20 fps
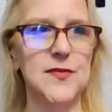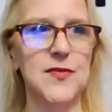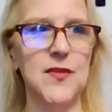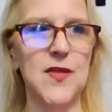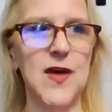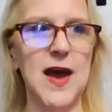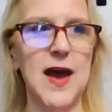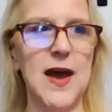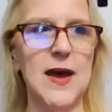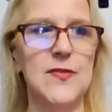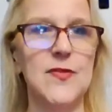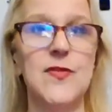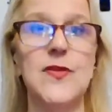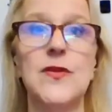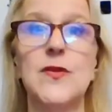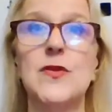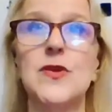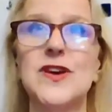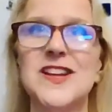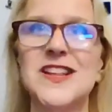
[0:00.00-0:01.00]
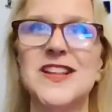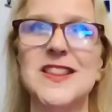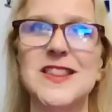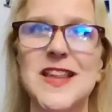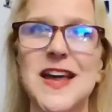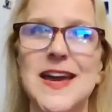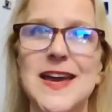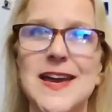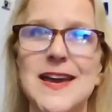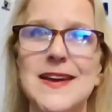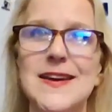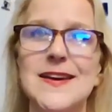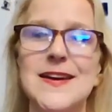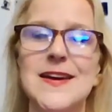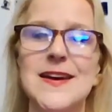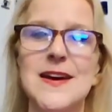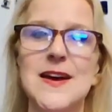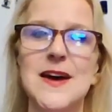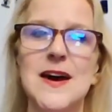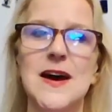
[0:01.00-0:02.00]
that they're going to like?
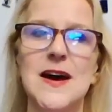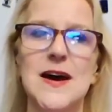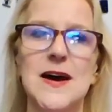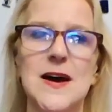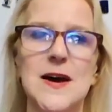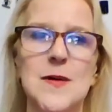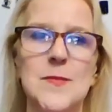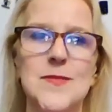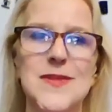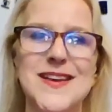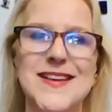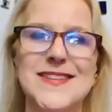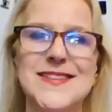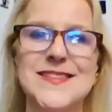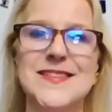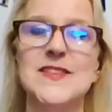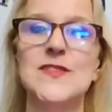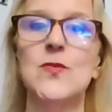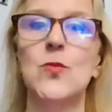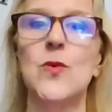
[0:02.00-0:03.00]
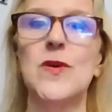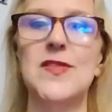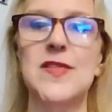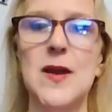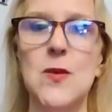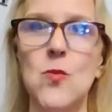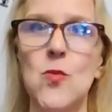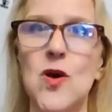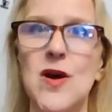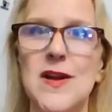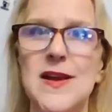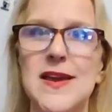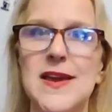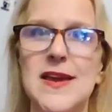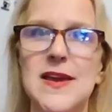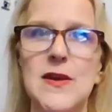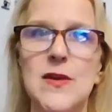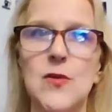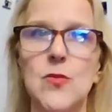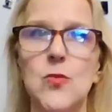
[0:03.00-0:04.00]
Is this what they want to
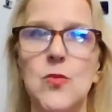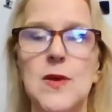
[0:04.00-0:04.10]
hear?